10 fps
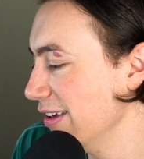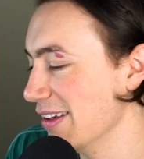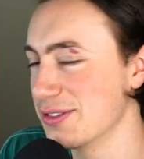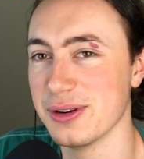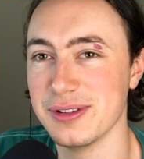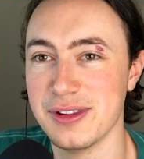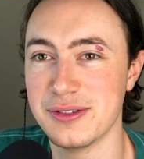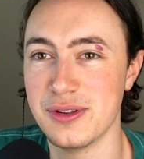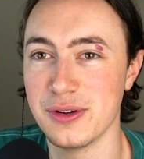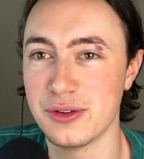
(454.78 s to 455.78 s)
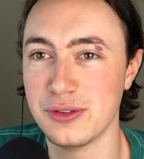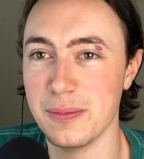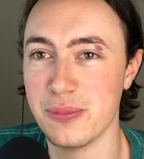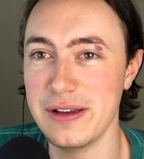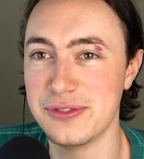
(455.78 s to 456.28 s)
Yeah, so the
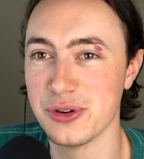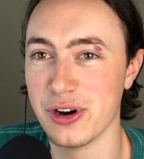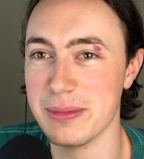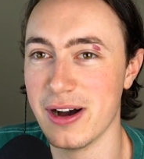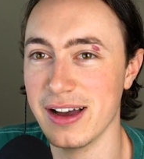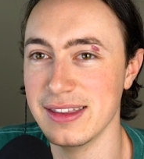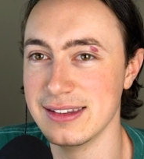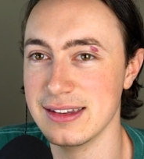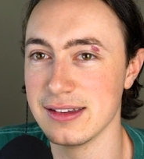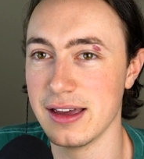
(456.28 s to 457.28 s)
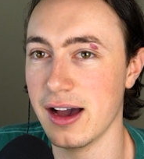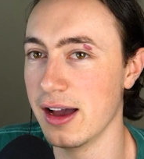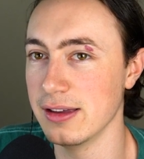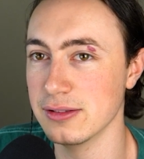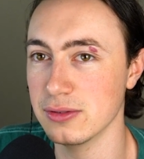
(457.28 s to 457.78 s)
brief story behind this is
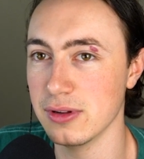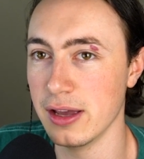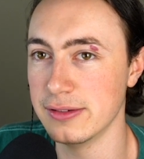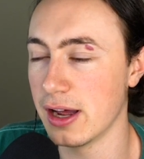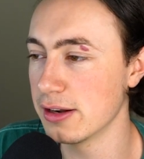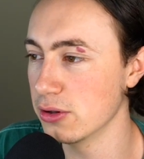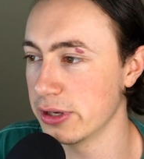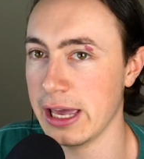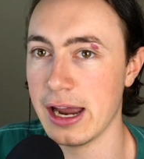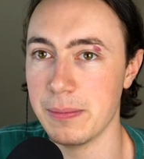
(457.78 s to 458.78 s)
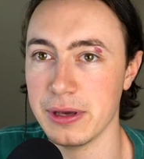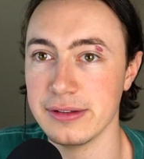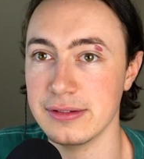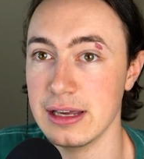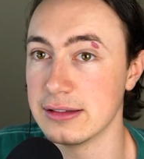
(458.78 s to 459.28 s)
I started looking at it
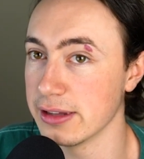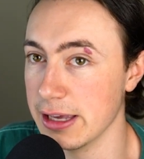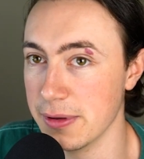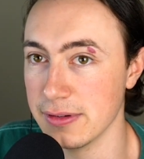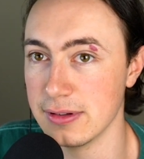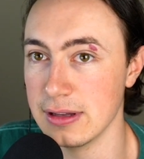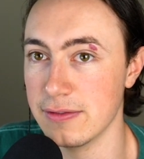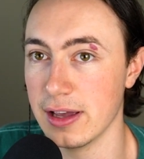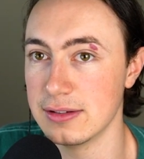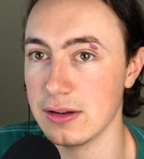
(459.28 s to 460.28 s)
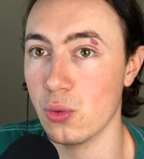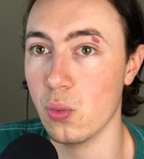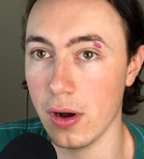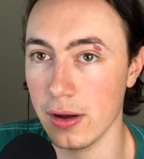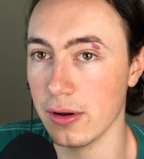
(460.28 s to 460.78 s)
because Nick Sleep is invested,
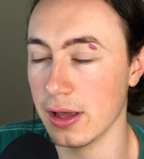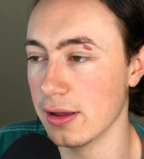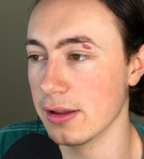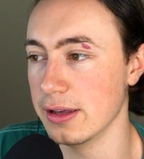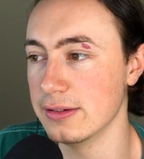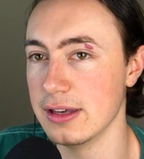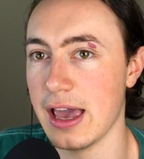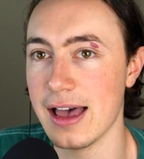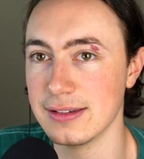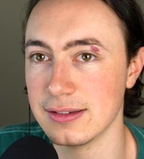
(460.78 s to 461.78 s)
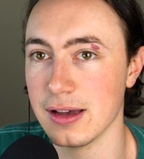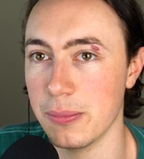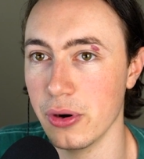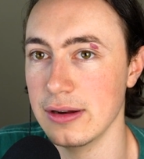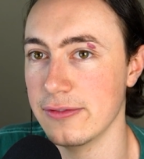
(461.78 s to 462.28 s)
or at least he has at some
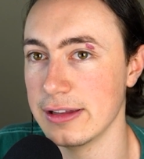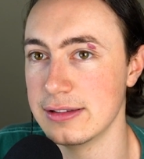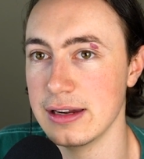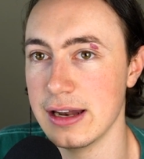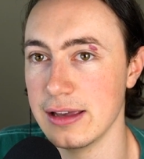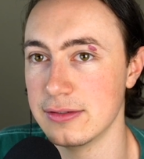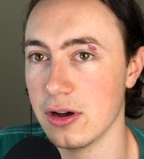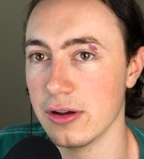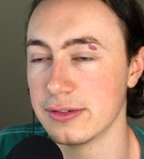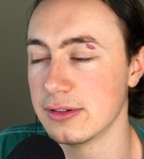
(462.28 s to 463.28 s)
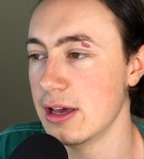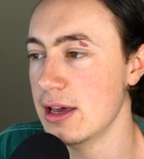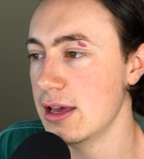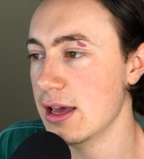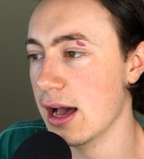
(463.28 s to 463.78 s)
point invested in ASOS.
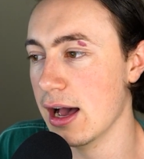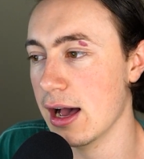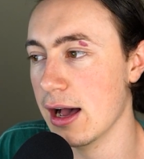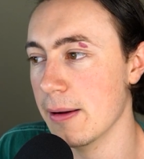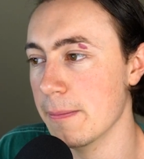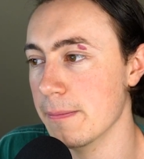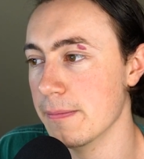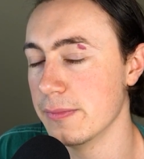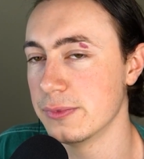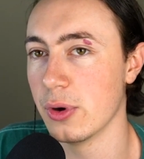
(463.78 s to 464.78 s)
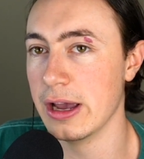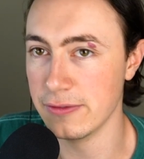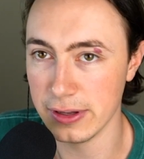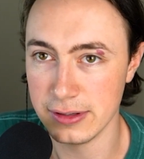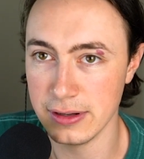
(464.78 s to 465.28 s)
So I
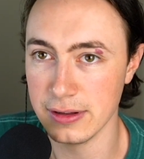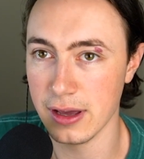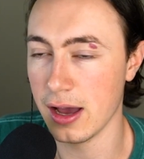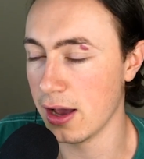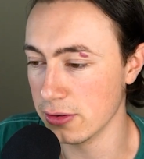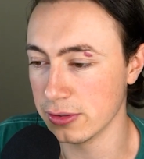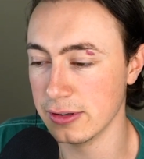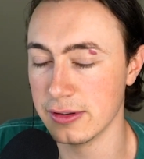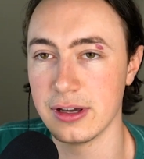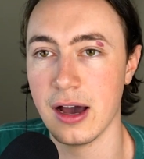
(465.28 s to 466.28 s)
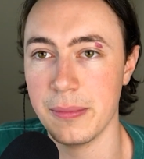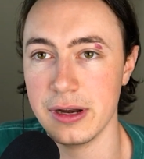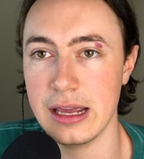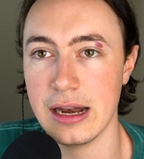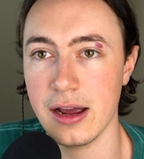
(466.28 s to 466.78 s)
invested I looked into the
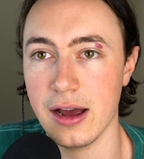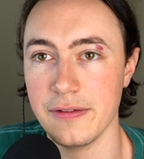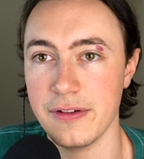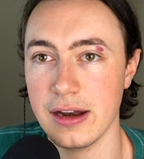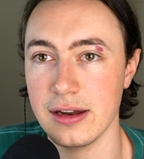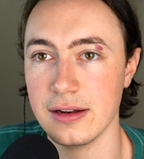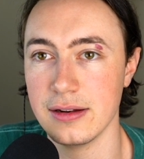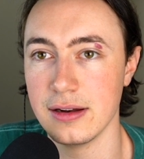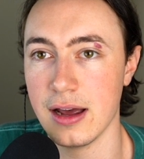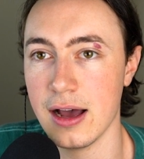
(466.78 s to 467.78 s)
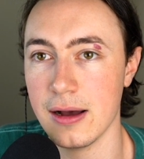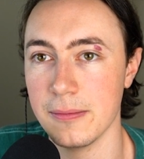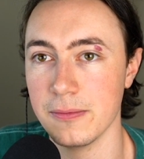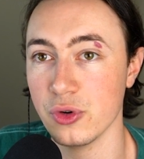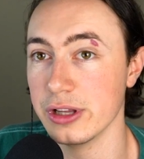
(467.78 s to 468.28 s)
company and I found it
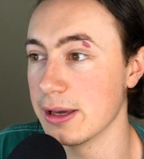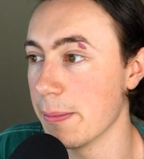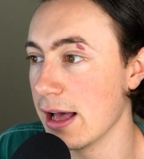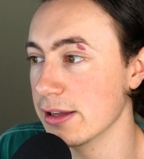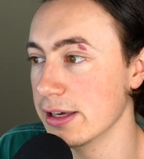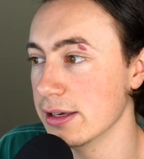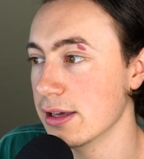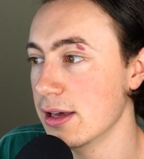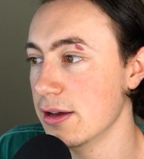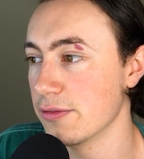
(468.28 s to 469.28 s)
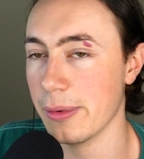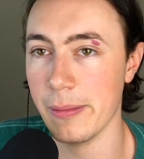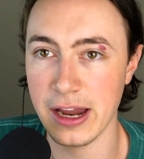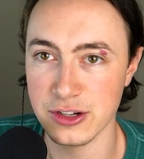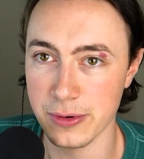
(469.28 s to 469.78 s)
really compelling from a
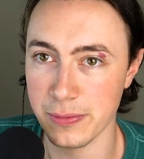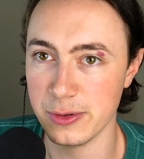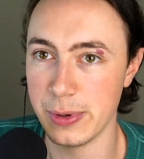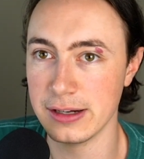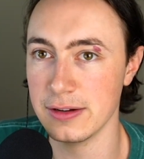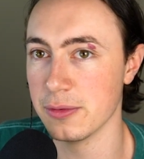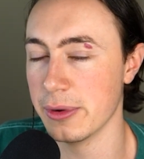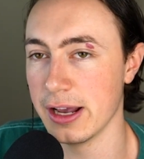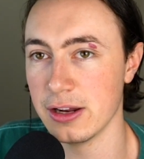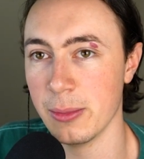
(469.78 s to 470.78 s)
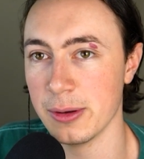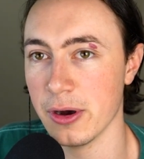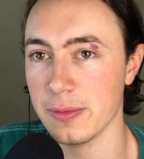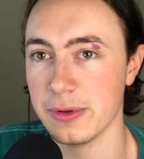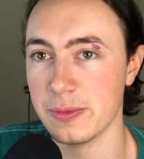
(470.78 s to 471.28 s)
management perspective, from an economic
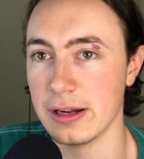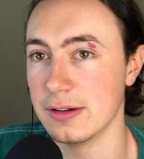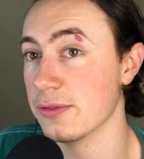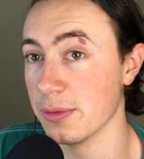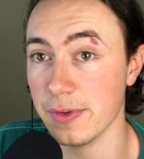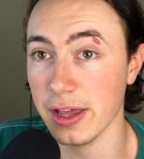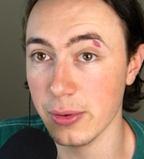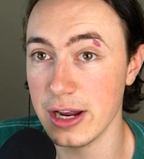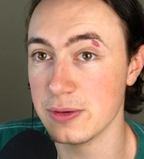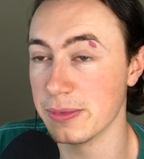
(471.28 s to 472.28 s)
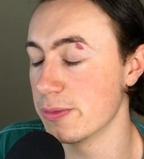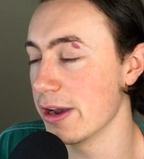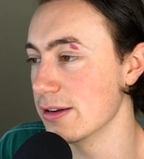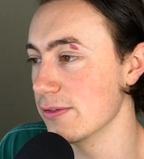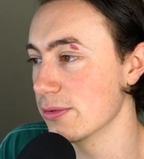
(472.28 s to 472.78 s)
perspective, from a valuation
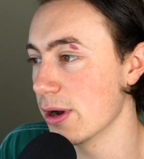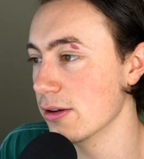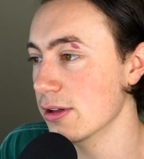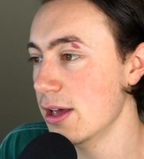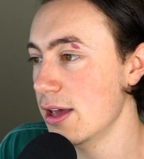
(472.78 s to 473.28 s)
perspective as well.